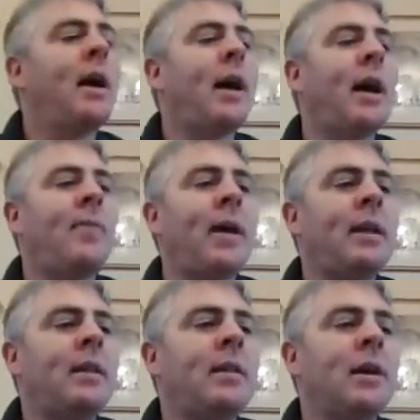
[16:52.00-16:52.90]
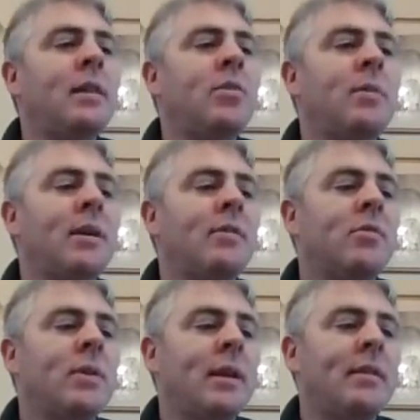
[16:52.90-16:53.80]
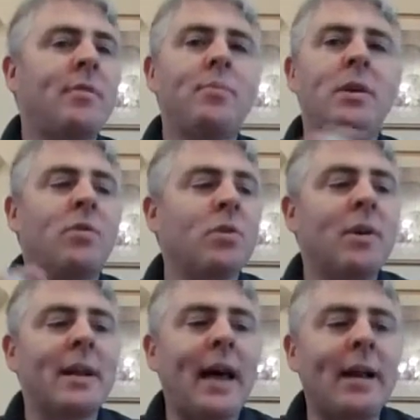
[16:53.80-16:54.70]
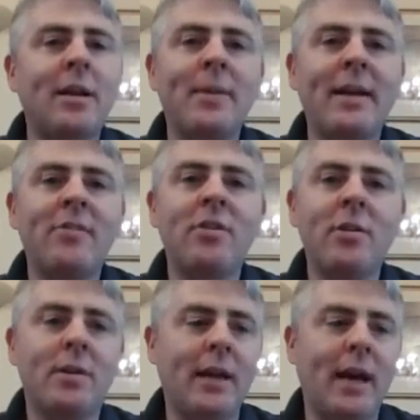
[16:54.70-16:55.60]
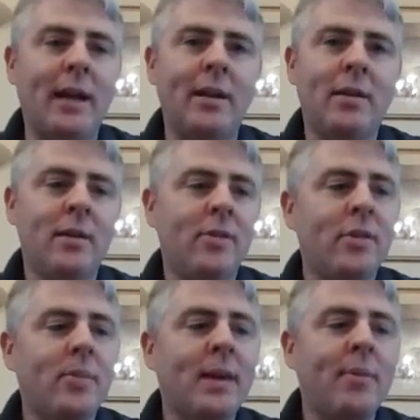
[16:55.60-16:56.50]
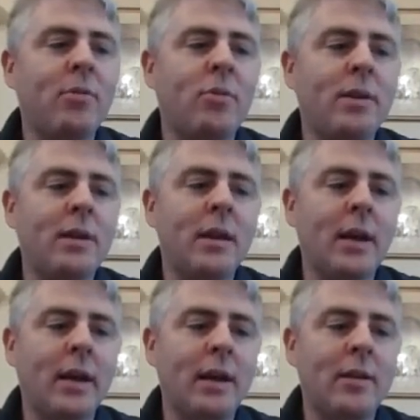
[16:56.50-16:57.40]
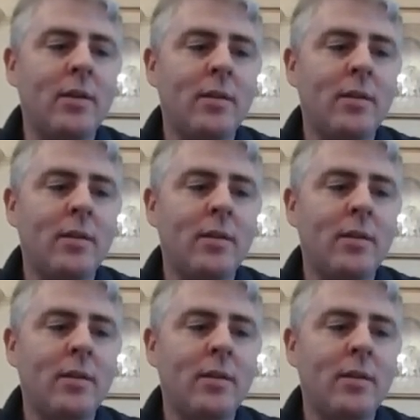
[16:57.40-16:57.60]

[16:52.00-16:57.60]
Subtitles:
And then 9 threes are 27, but you've got to add up that 2 again. So it becomes 29.